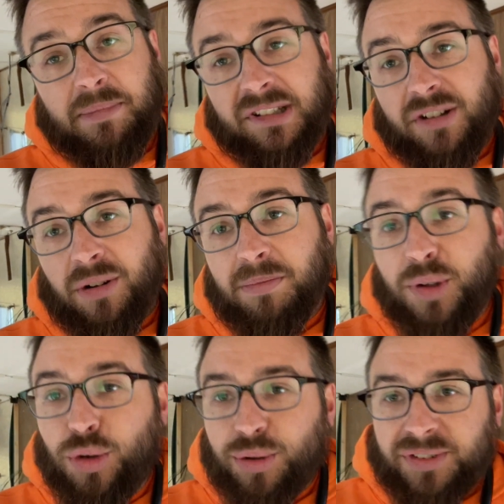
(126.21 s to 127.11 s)
It's called
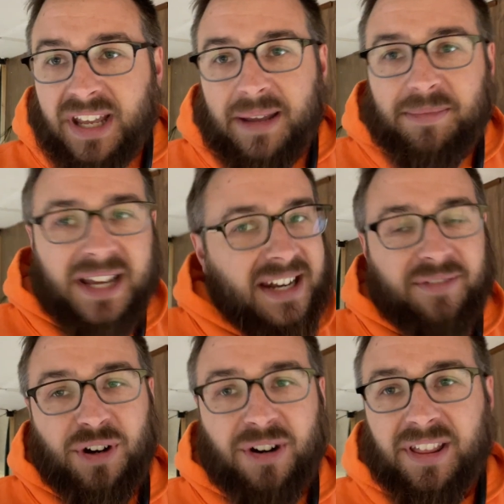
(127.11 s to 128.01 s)
butyl tape. I'd
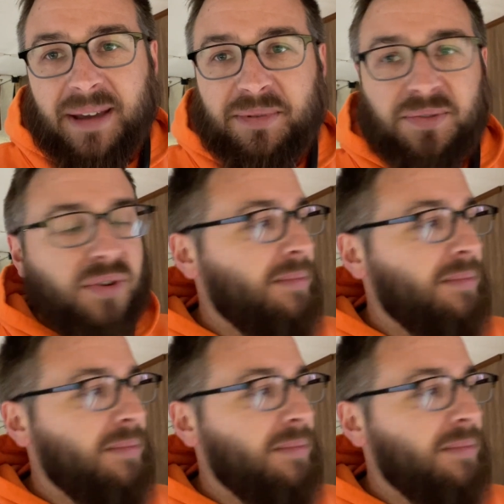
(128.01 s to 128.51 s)
never heard of that before,